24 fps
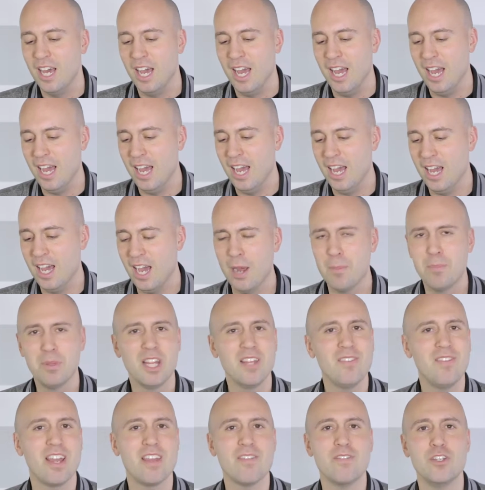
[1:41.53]
Uh, I
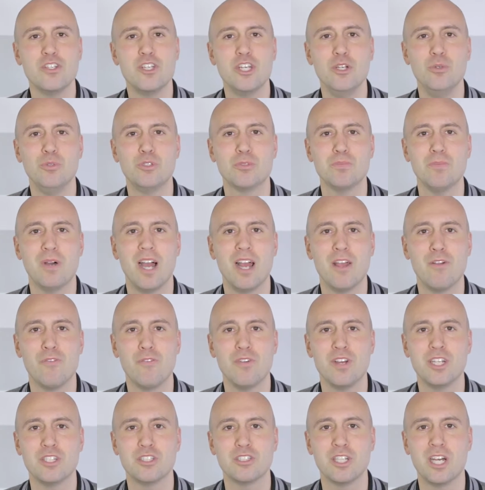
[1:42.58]
believe I even used my
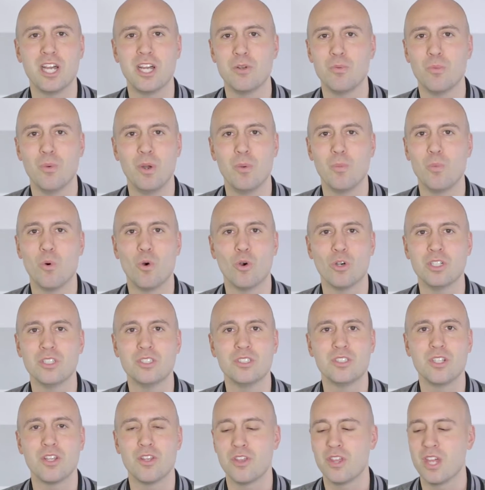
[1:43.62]
Finish Line
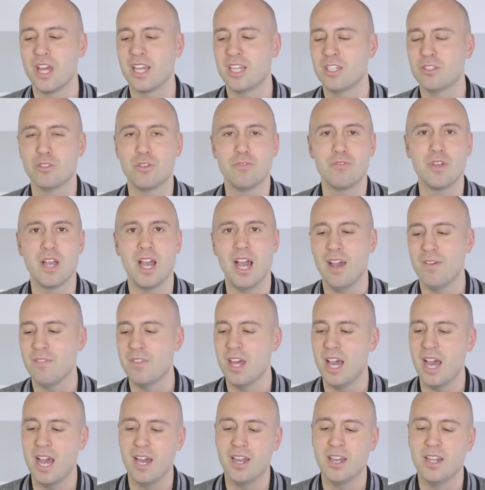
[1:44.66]
rewards thing, so if you have
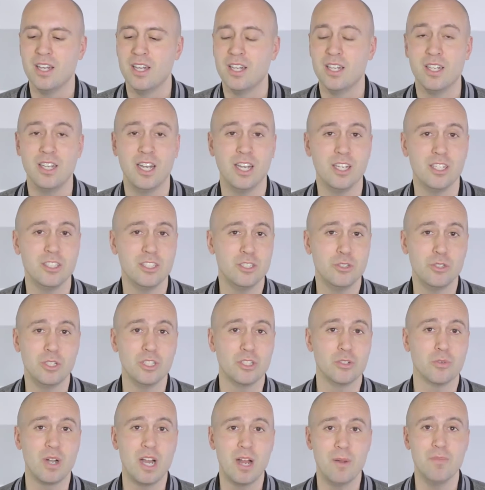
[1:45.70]
that, you can
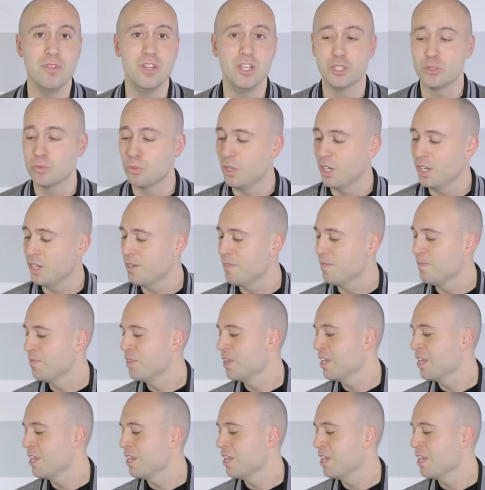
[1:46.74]
grab this one.